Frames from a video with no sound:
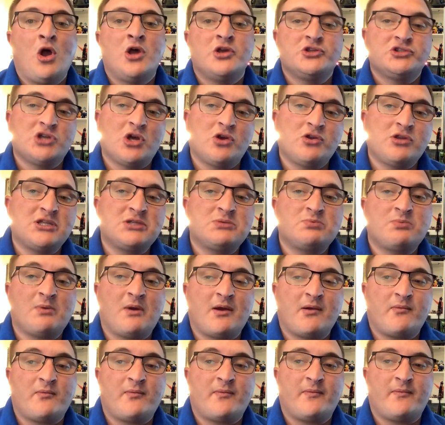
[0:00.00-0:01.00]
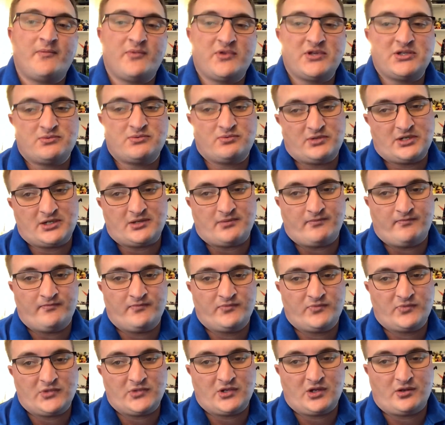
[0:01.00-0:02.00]
So this this week
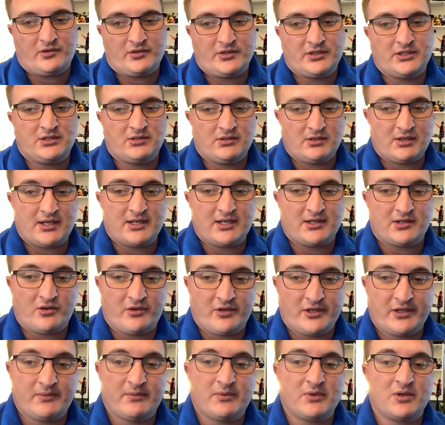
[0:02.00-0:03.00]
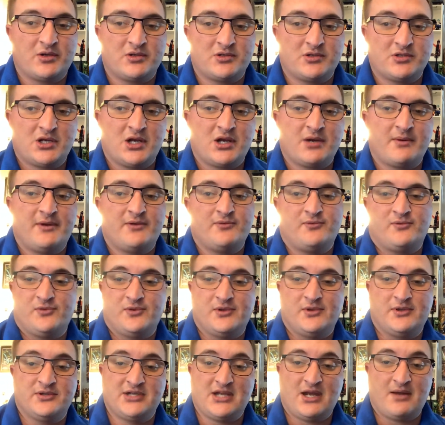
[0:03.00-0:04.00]
no, you can only we're going to talk about
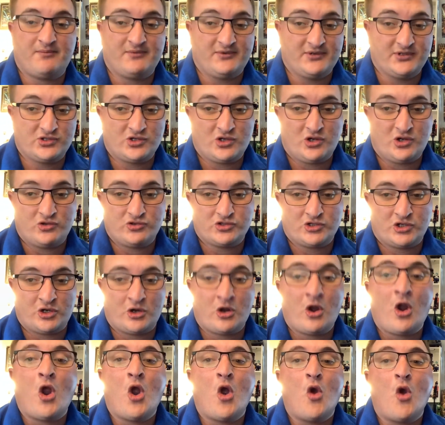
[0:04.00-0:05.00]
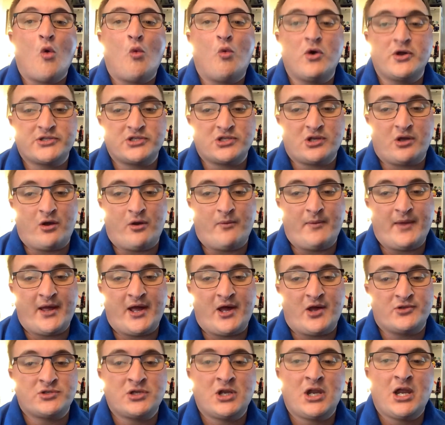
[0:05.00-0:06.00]
the Japanese culture, what it's all
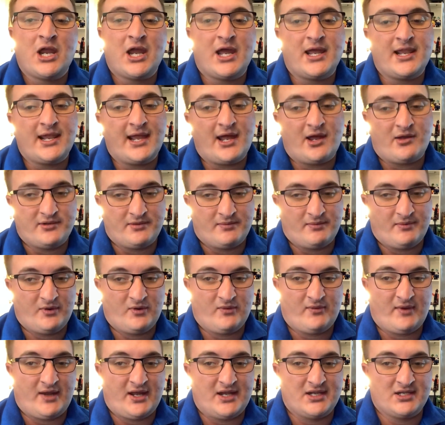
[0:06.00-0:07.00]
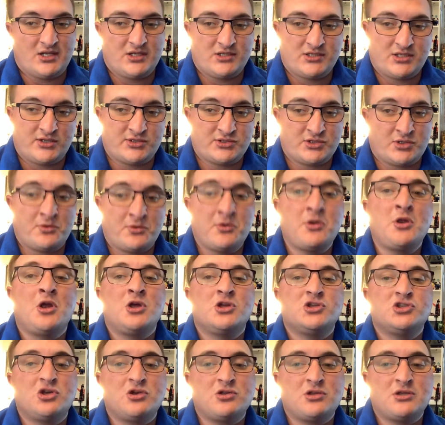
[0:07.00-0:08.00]
about, and how they provide it. So, so,
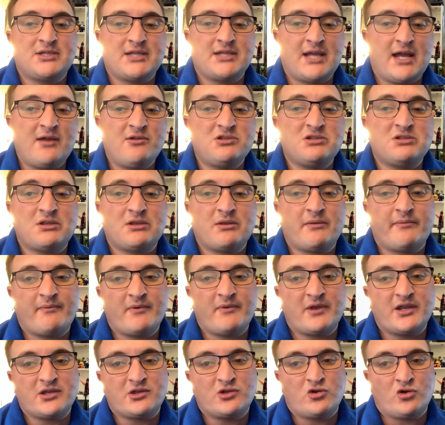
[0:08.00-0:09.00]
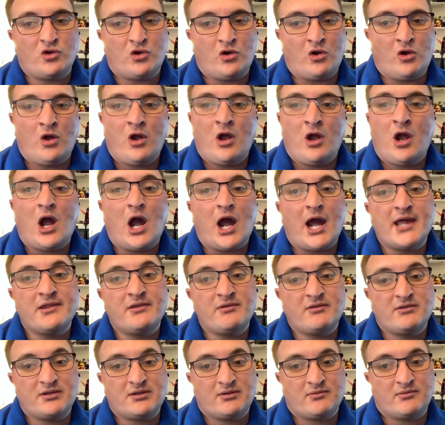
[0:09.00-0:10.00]
so the towns are pretty cool. I
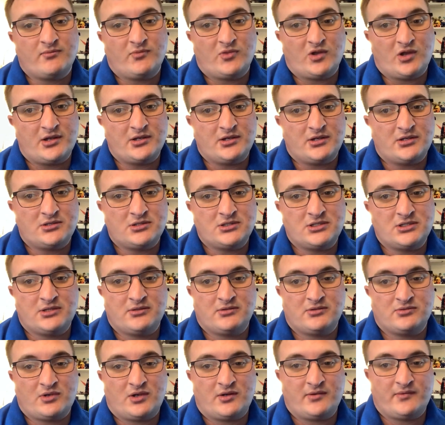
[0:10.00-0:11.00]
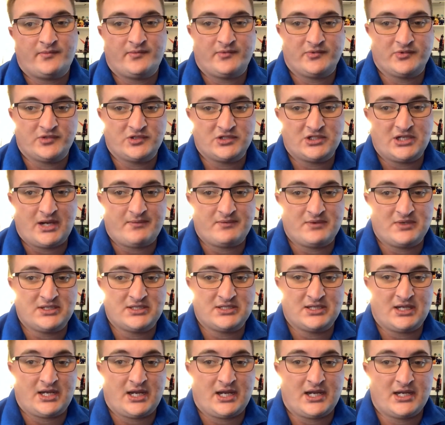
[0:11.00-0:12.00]
think it's seems well with Japanese
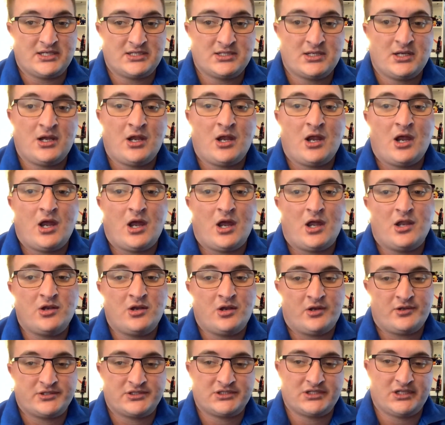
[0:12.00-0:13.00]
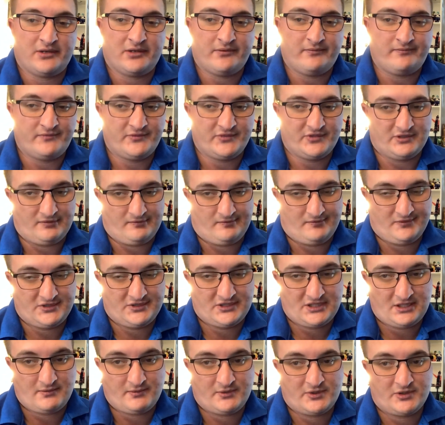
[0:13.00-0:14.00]
signs and also some
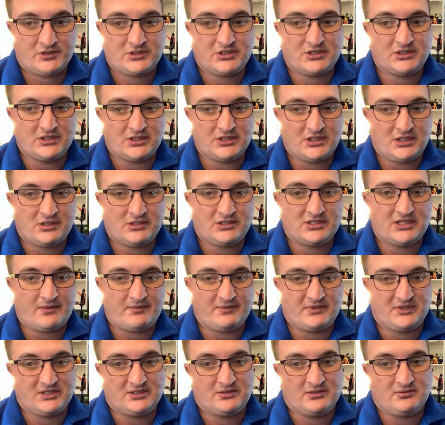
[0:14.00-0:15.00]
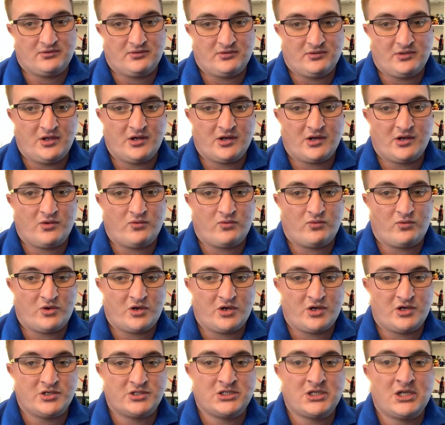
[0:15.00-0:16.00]
symbols, you know, Japanese logo
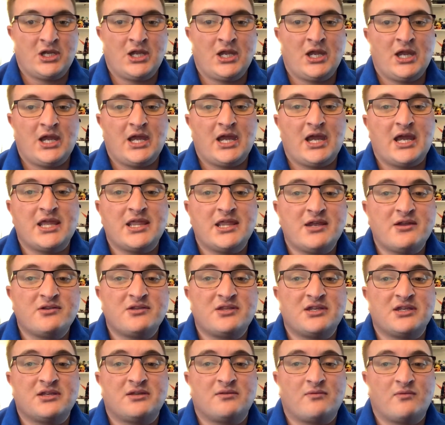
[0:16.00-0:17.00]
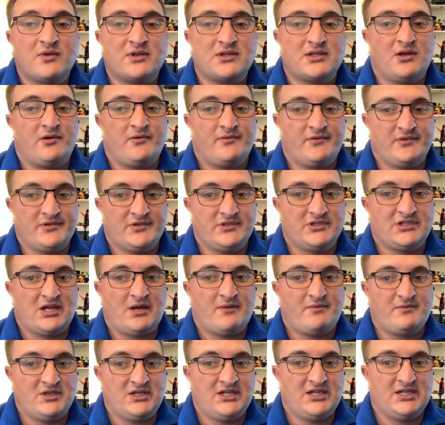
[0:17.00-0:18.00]
words, and everything with all in
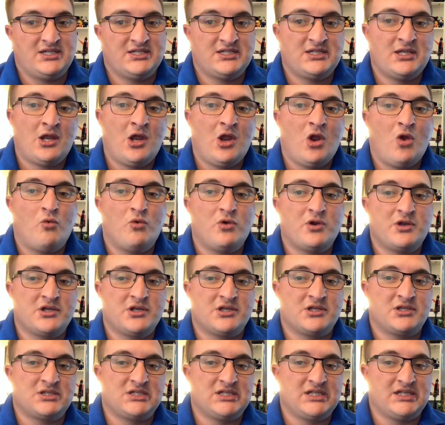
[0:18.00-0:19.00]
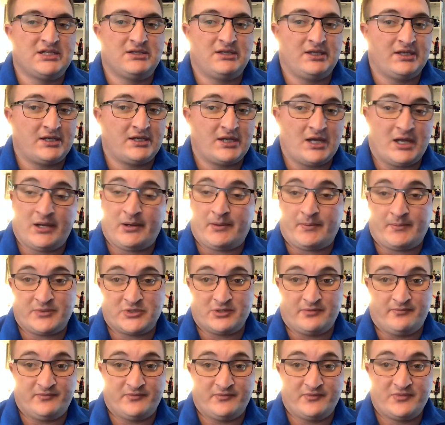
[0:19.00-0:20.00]
Japanese, where you see like uh,
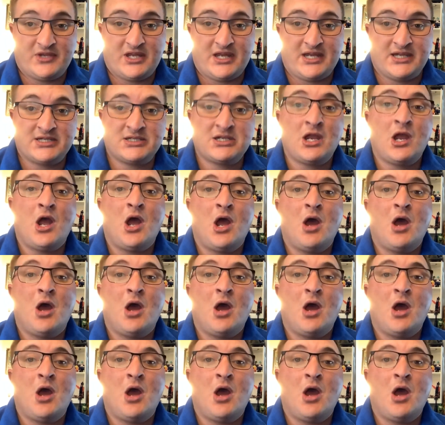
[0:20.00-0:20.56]
some things.